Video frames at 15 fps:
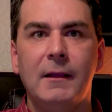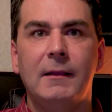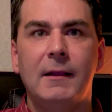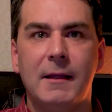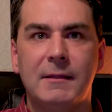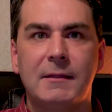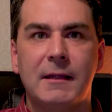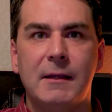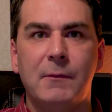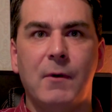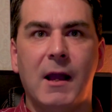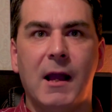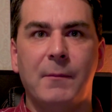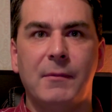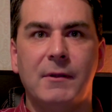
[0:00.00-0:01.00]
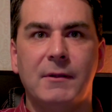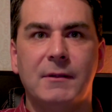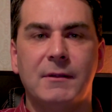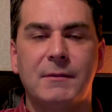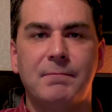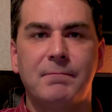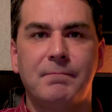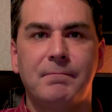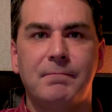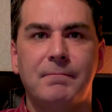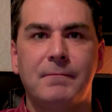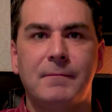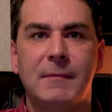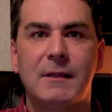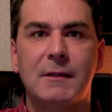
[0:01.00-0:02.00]
Let's see what happens.
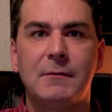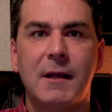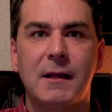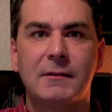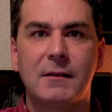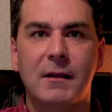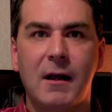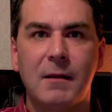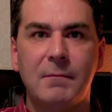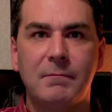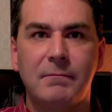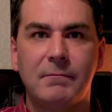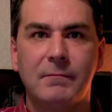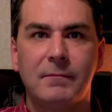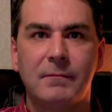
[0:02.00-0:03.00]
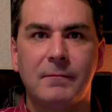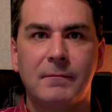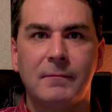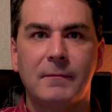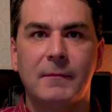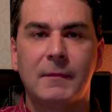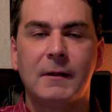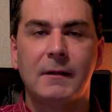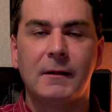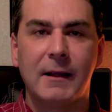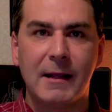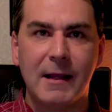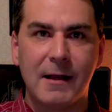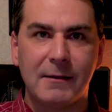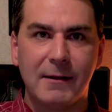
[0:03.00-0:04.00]
Till next time,
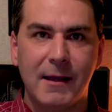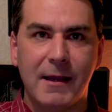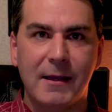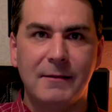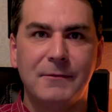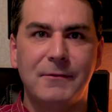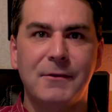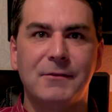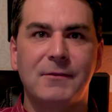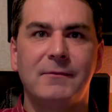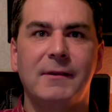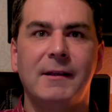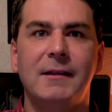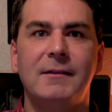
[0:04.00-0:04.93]
get out there, do something